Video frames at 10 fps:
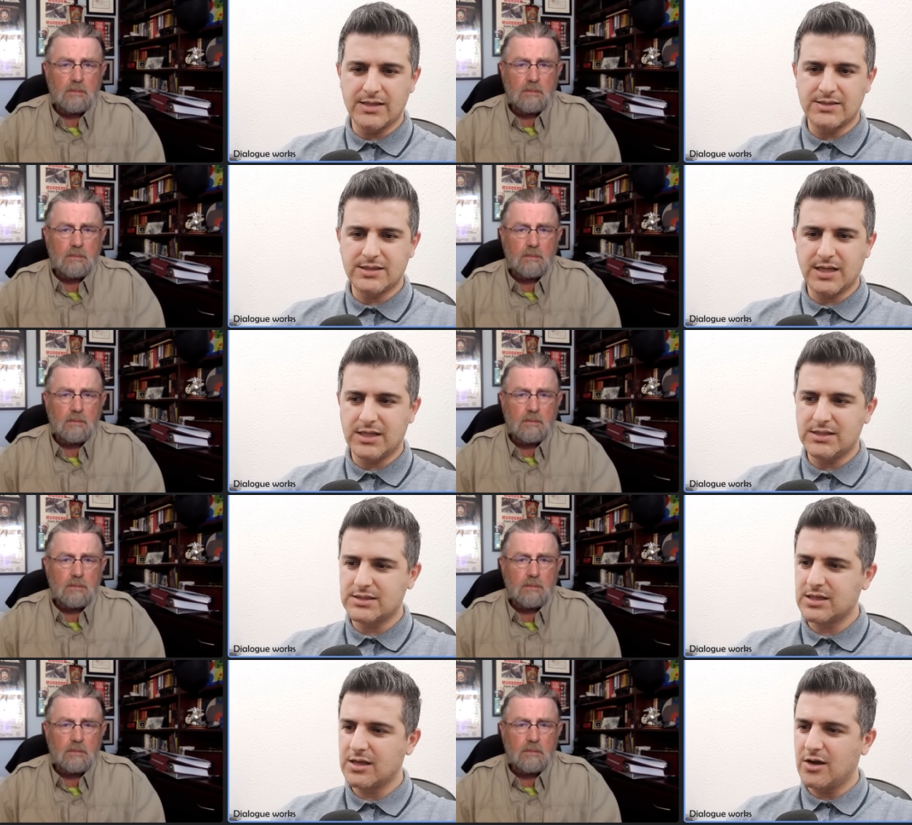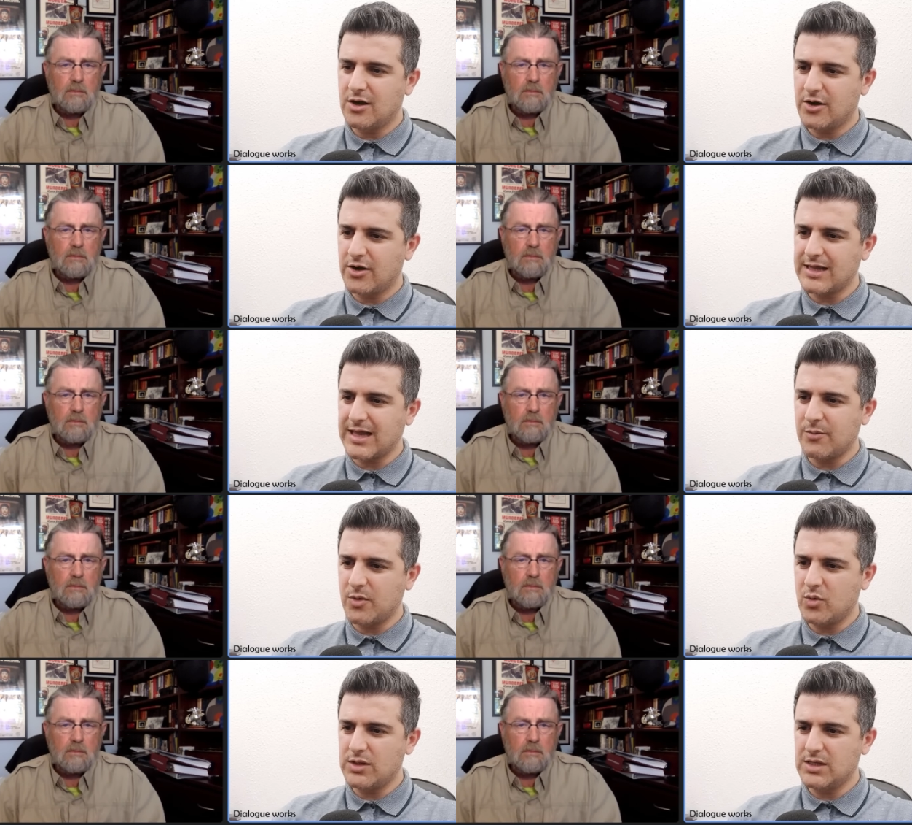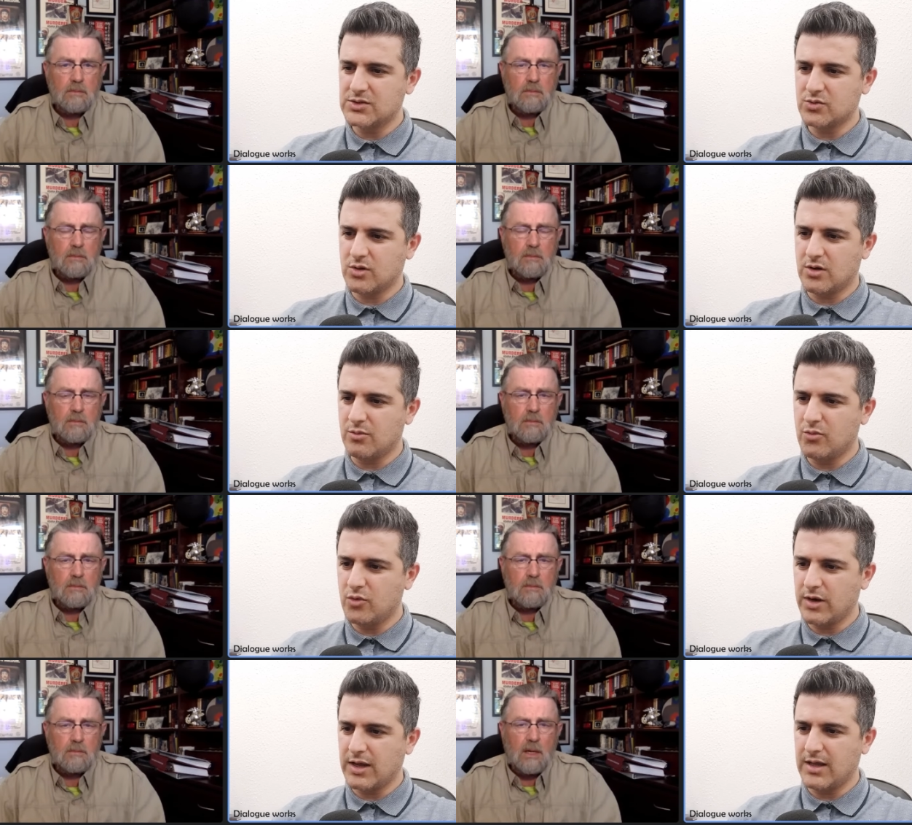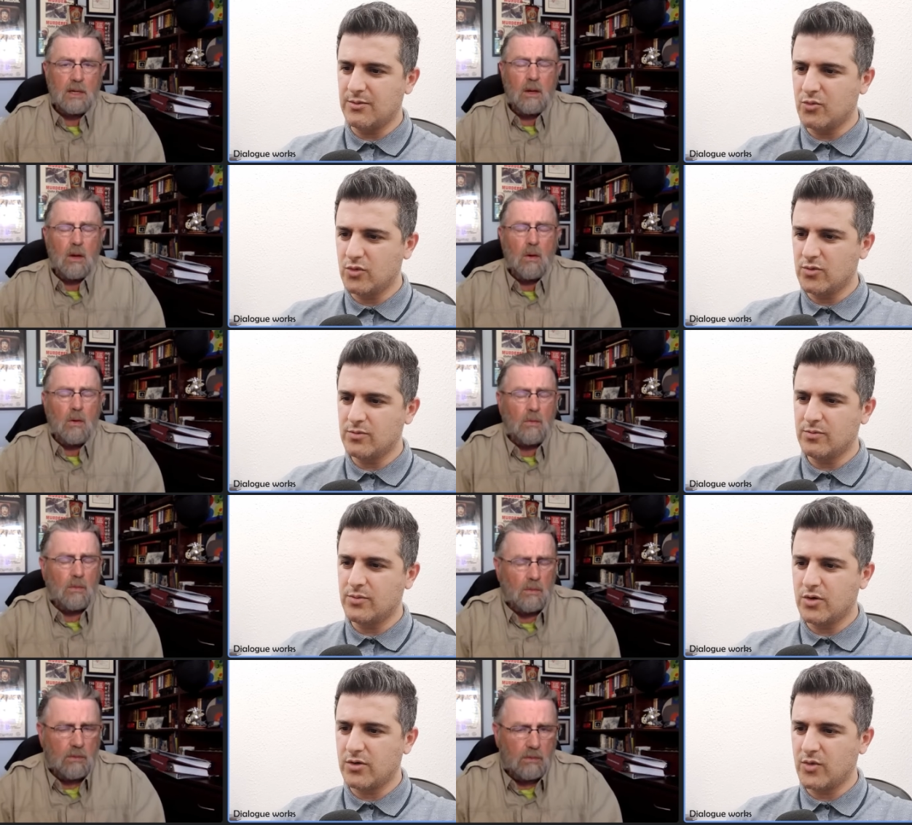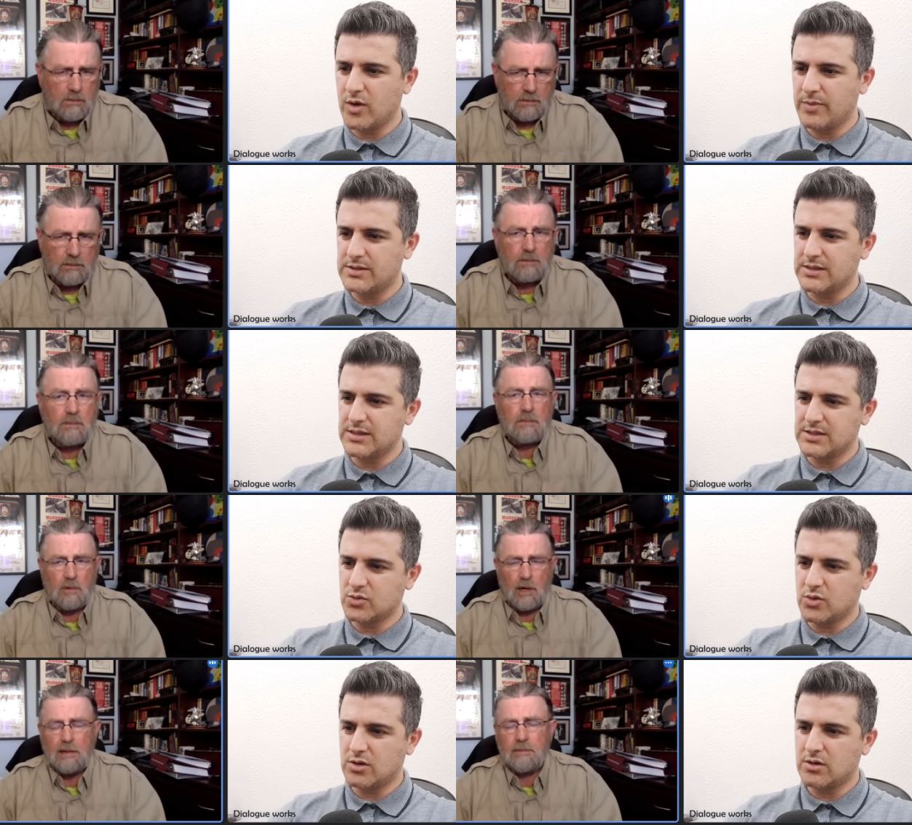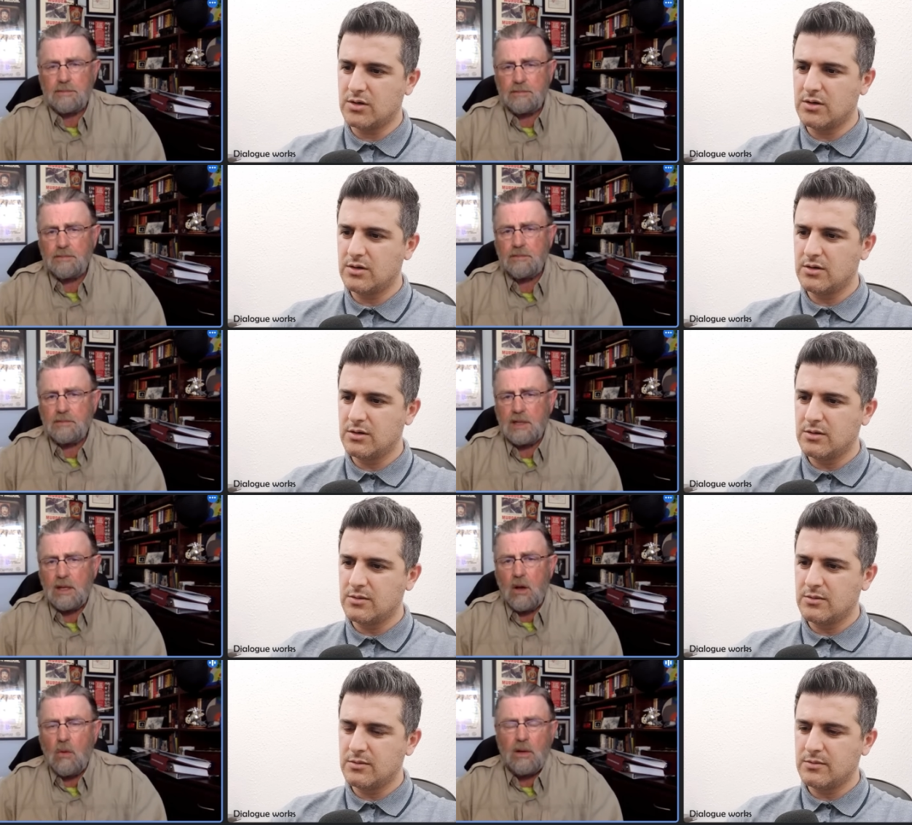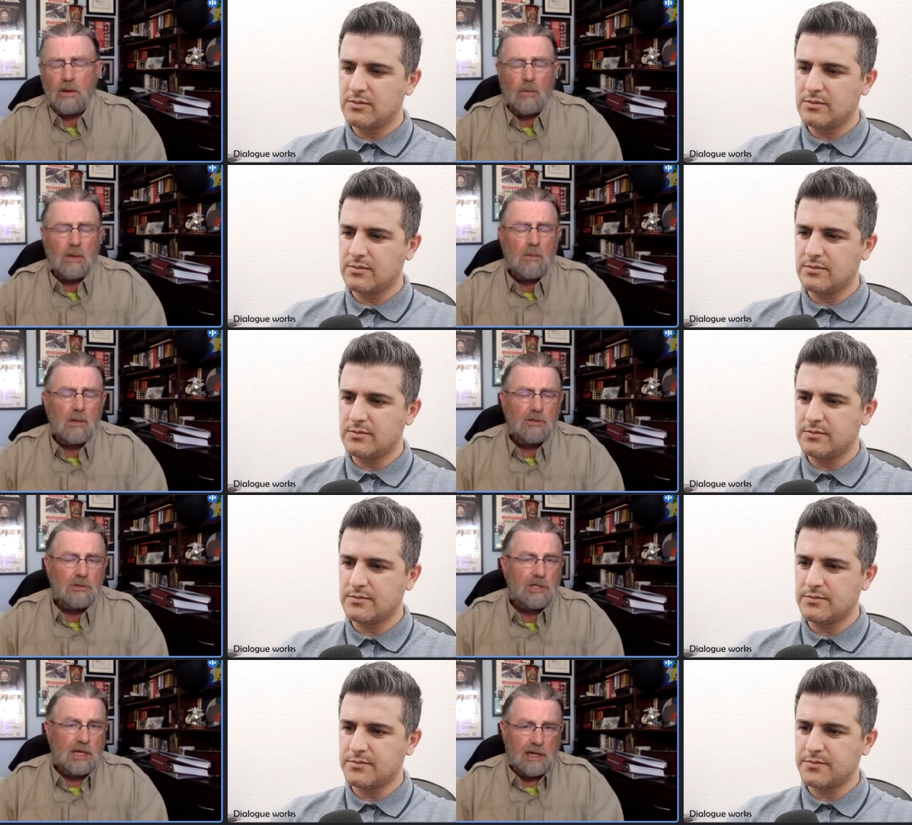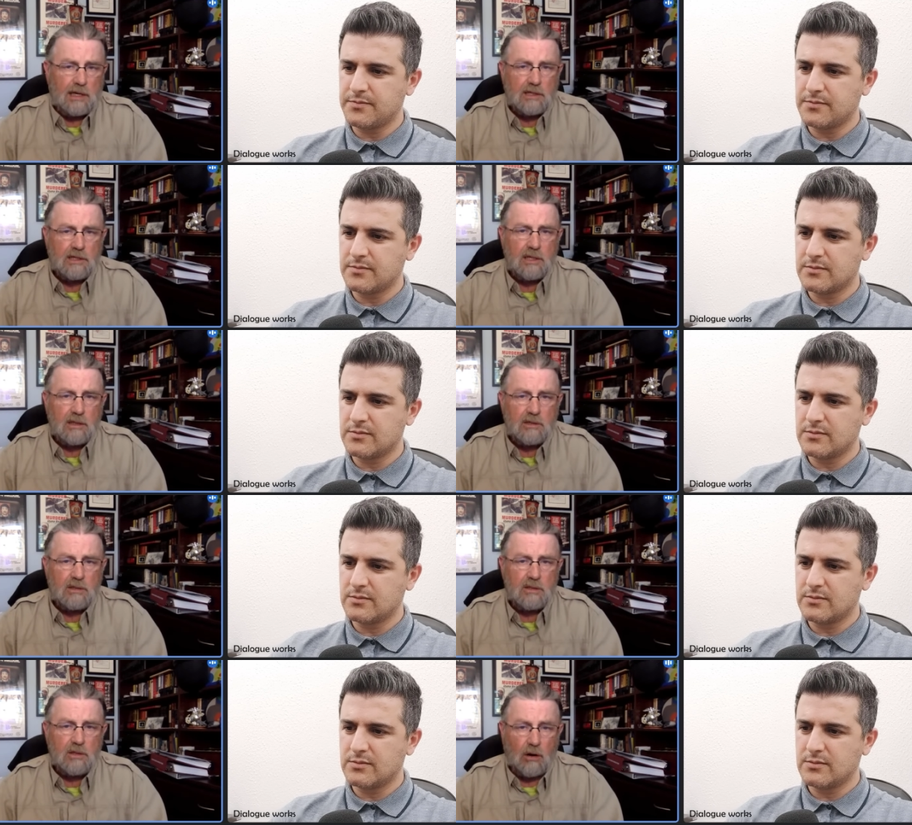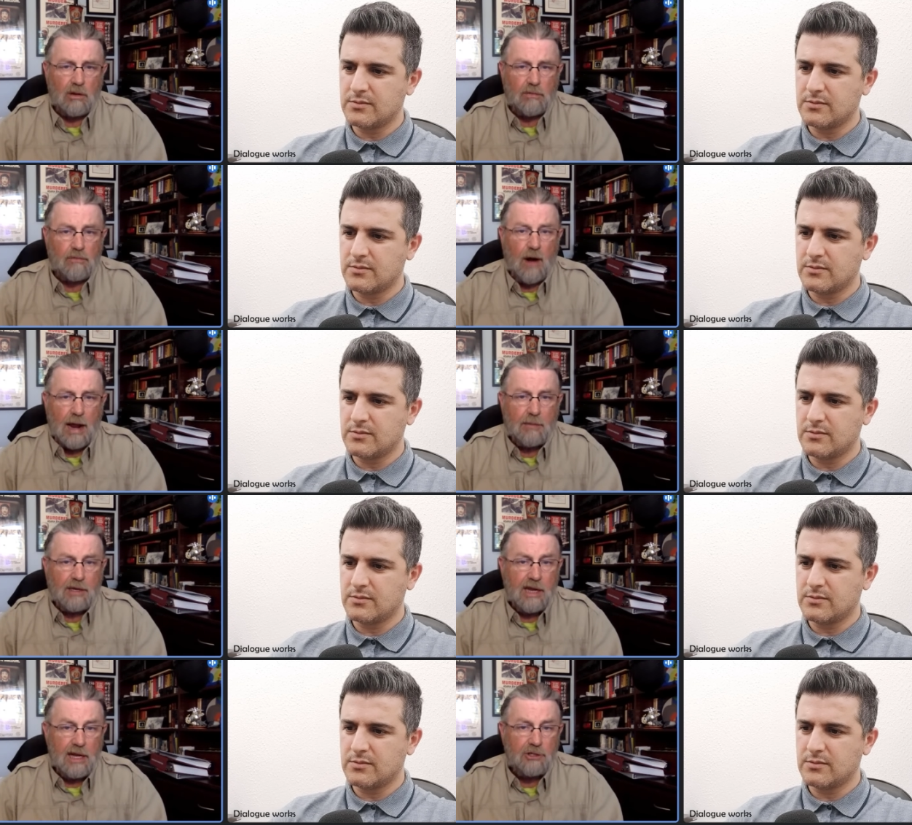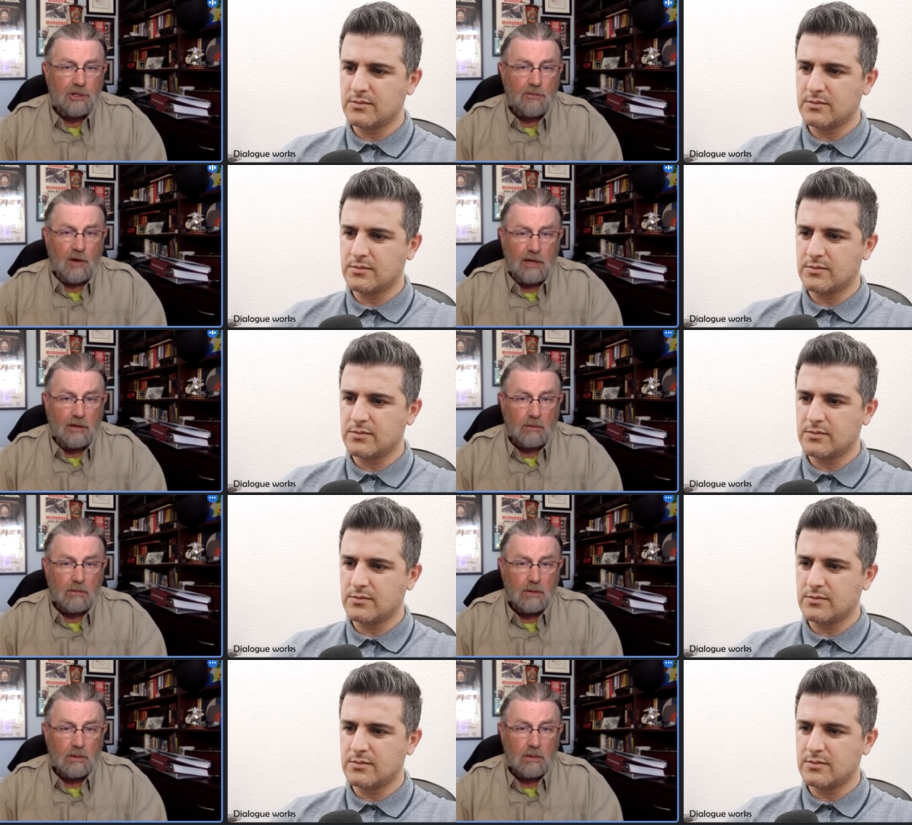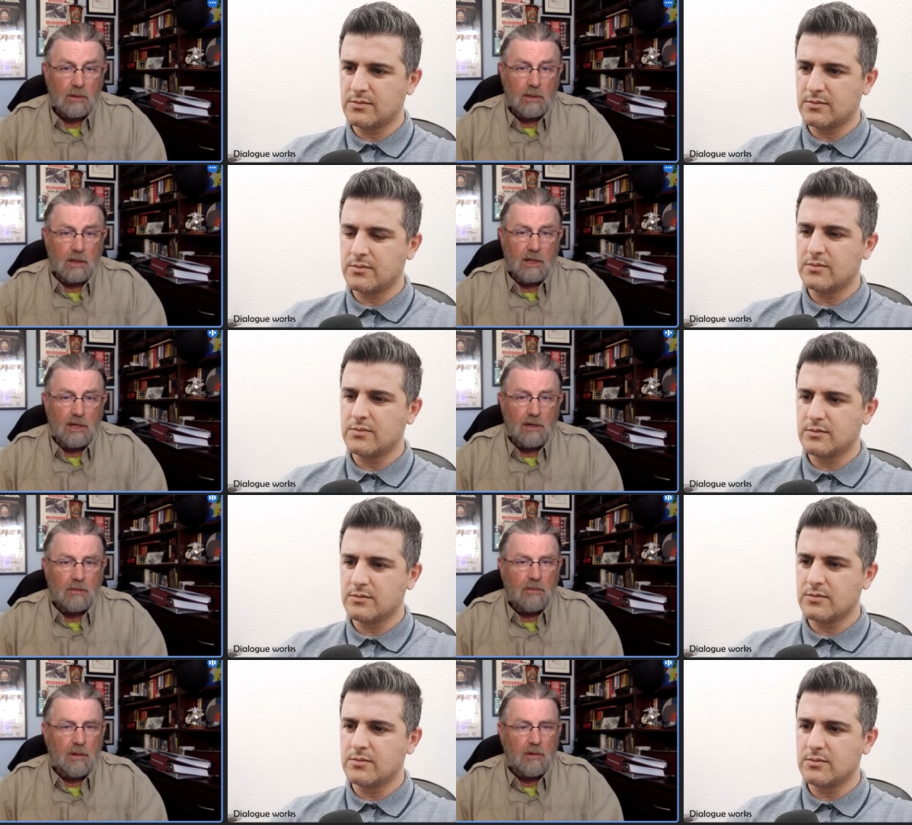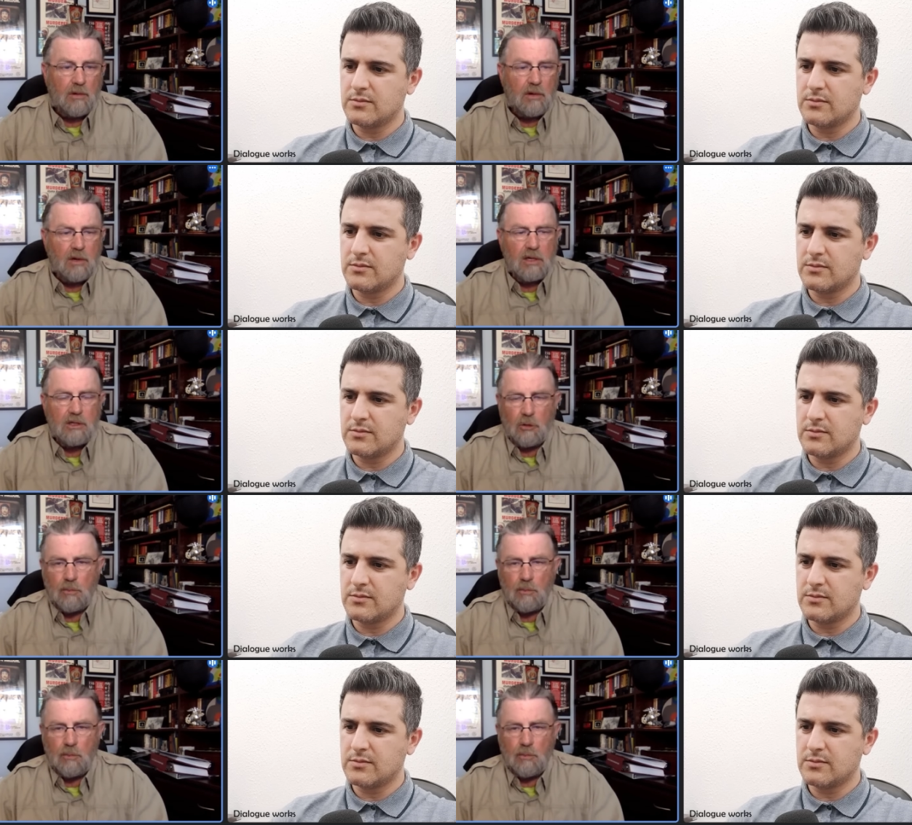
Speaker 1: States are not happy with this war. More aid, more pouring weapons in this war. Right.
Speaker 2: Well, no, what, what you're seeing is the start of the fragmentation of NATO. You know, remember Joe